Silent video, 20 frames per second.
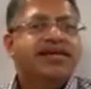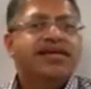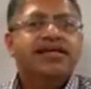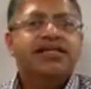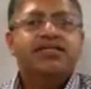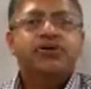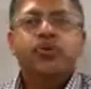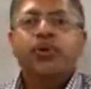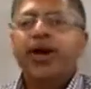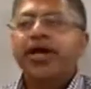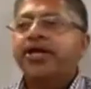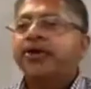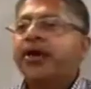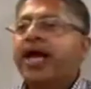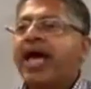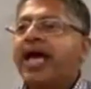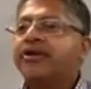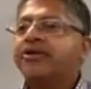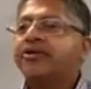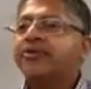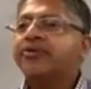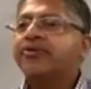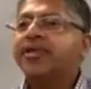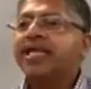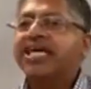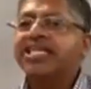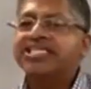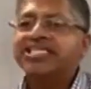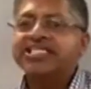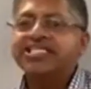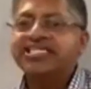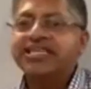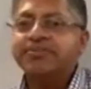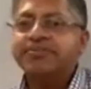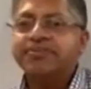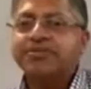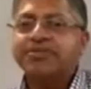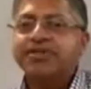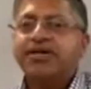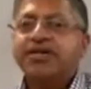The way you handle your
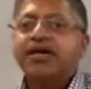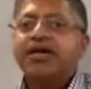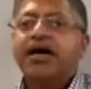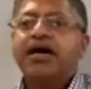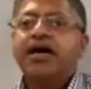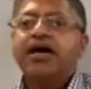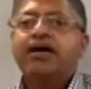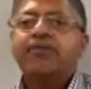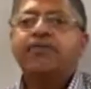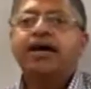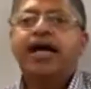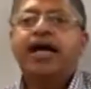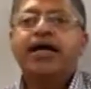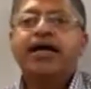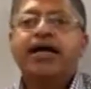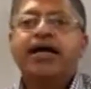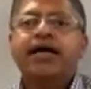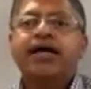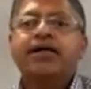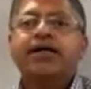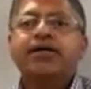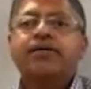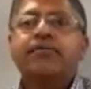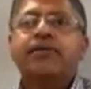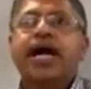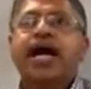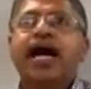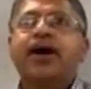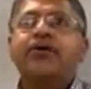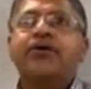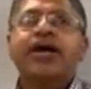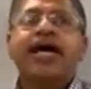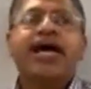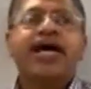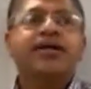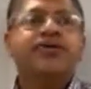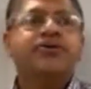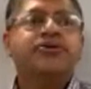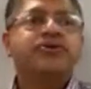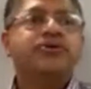relationships, how you
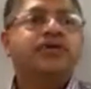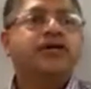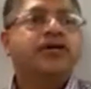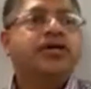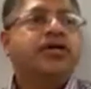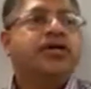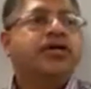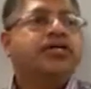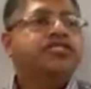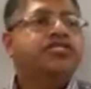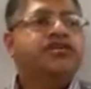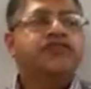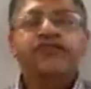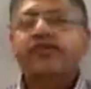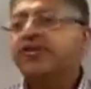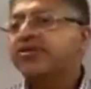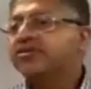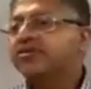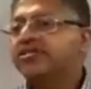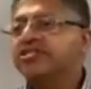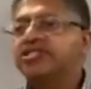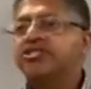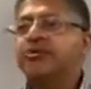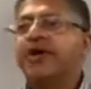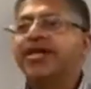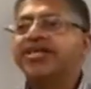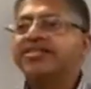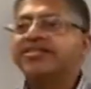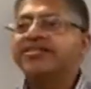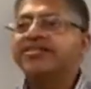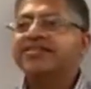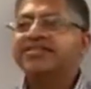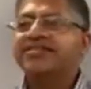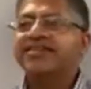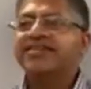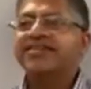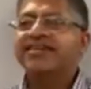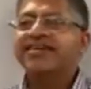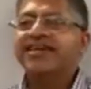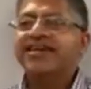handle difficult situations,
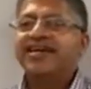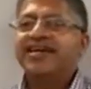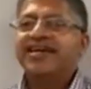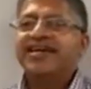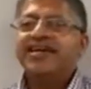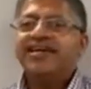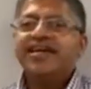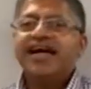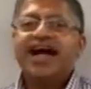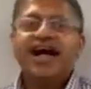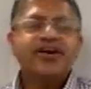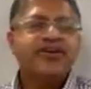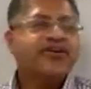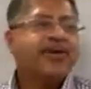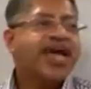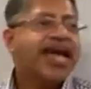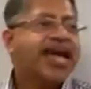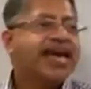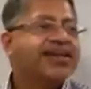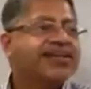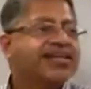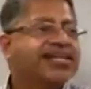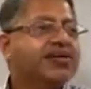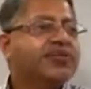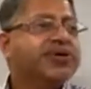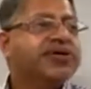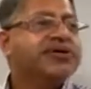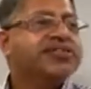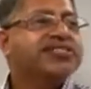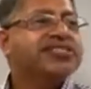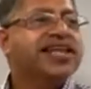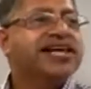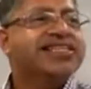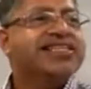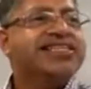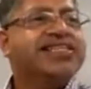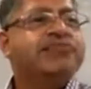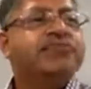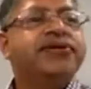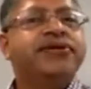how you handle it when you're
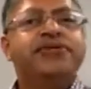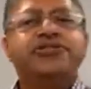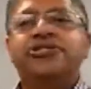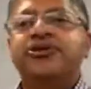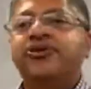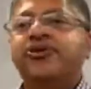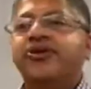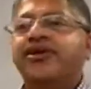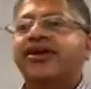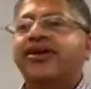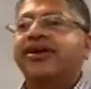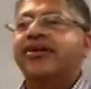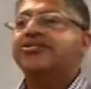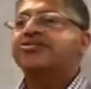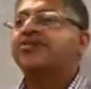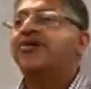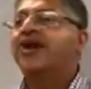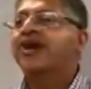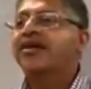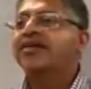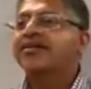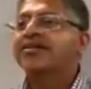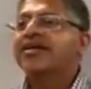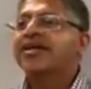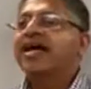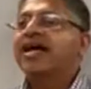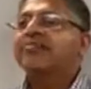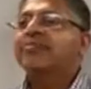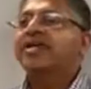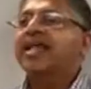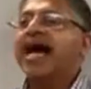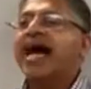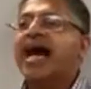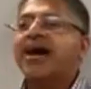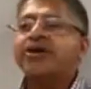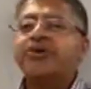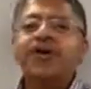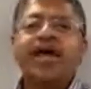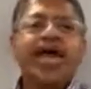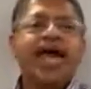selected to be a jury on a trial. I mean, how
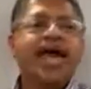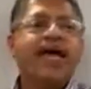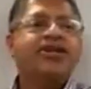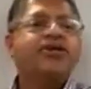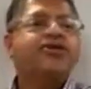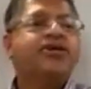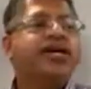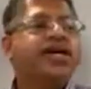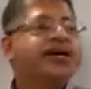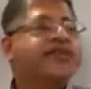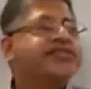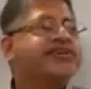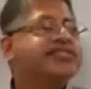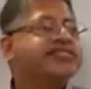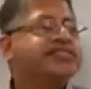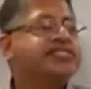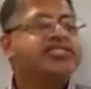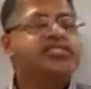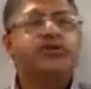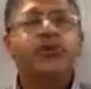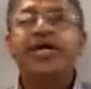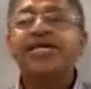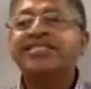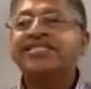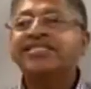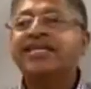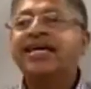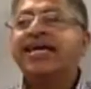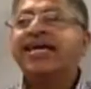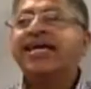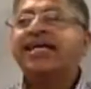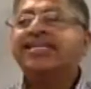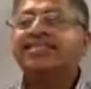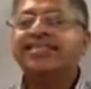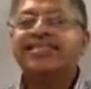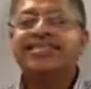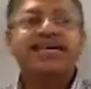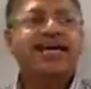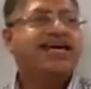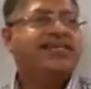you handle every situation is a
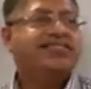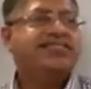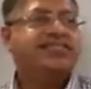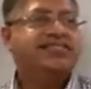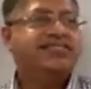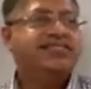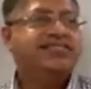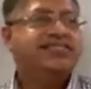test.